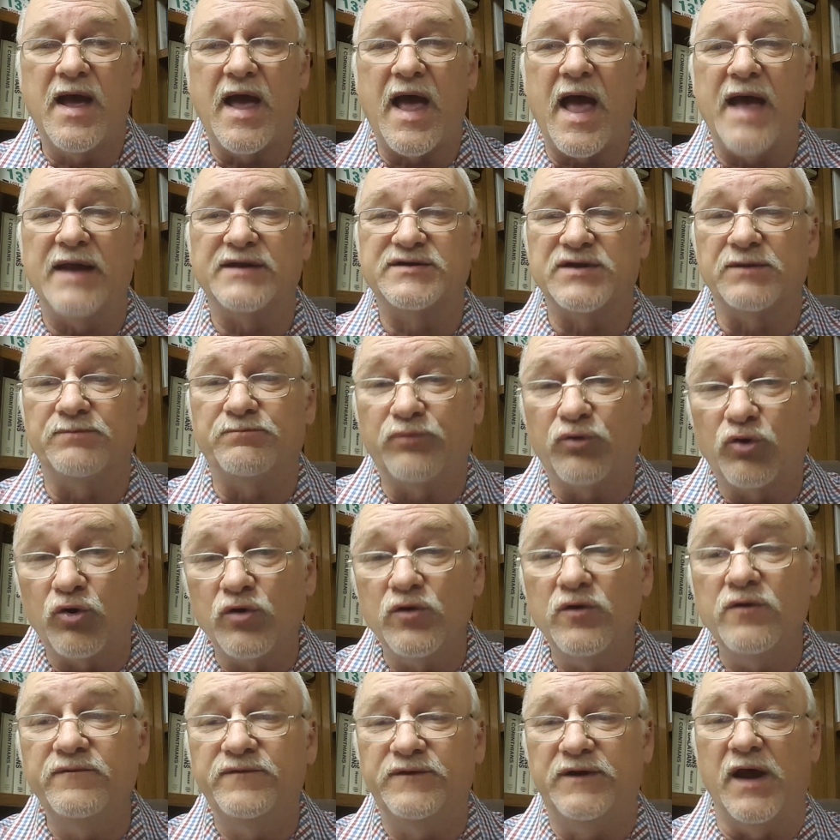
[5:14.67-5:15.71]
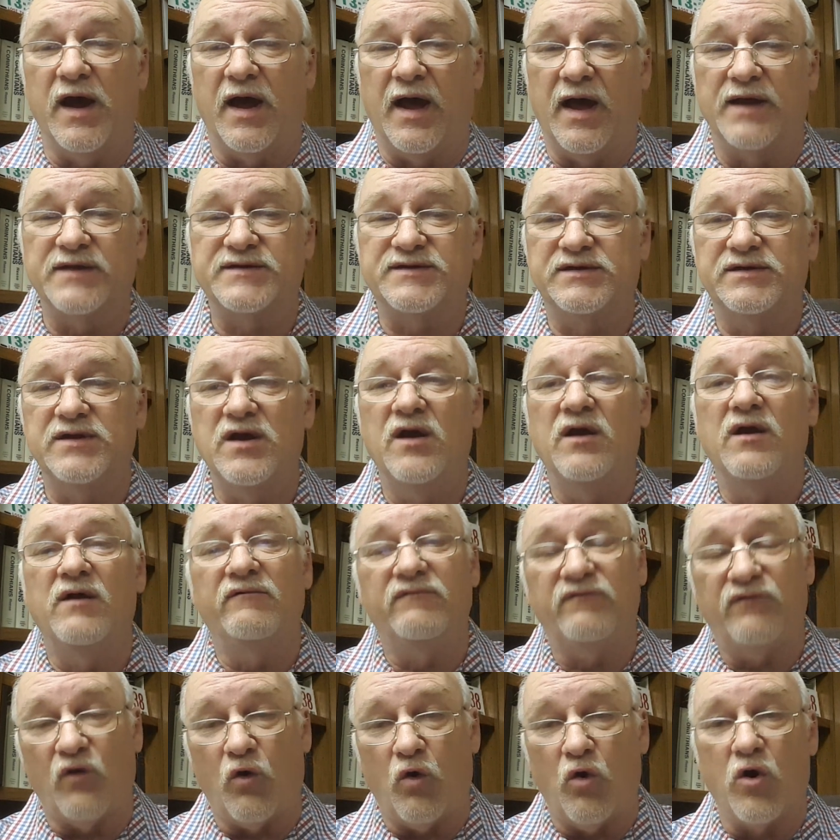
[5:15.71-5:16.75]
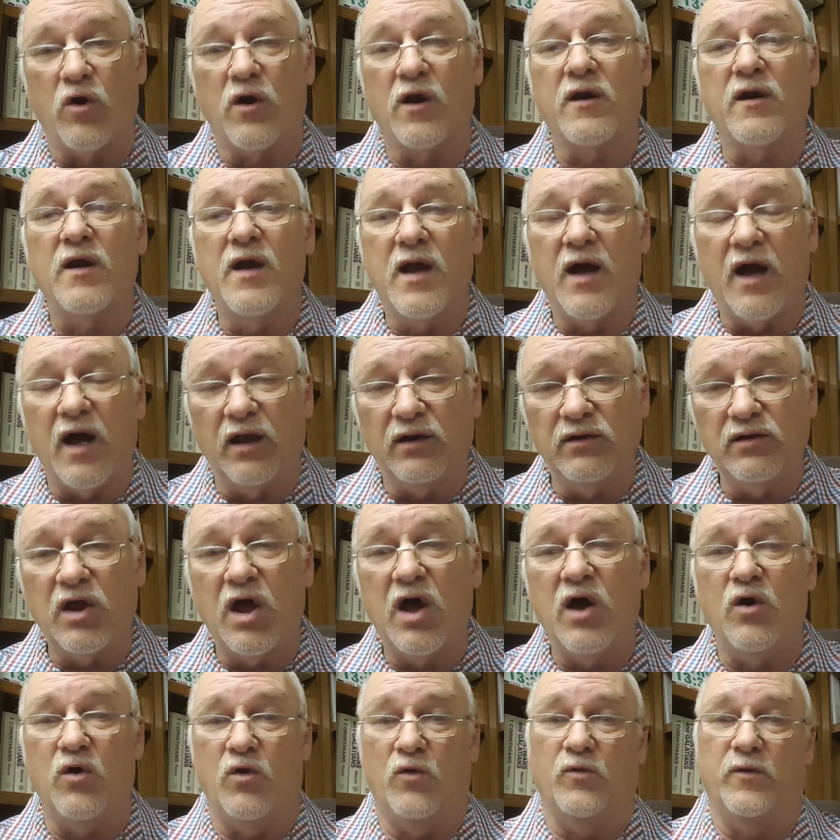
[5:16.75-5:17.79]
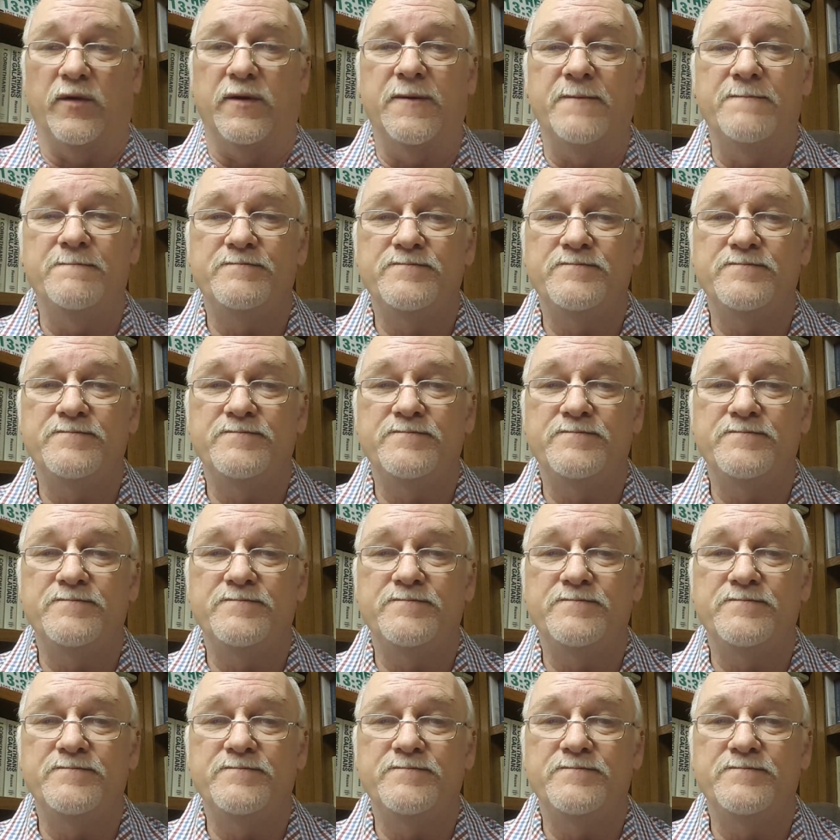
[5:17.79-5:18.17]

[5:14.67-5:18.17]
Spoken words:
has approved us for a loan.